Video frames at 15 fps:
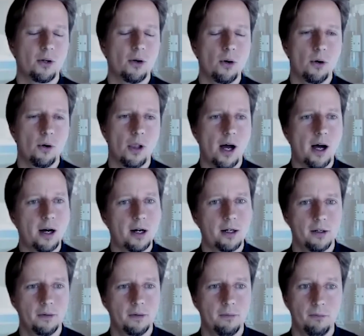all
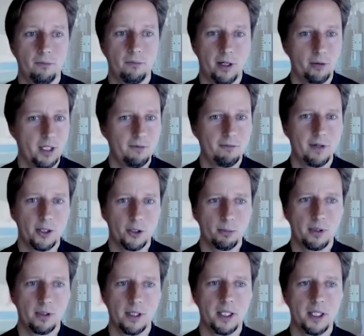are very valuable and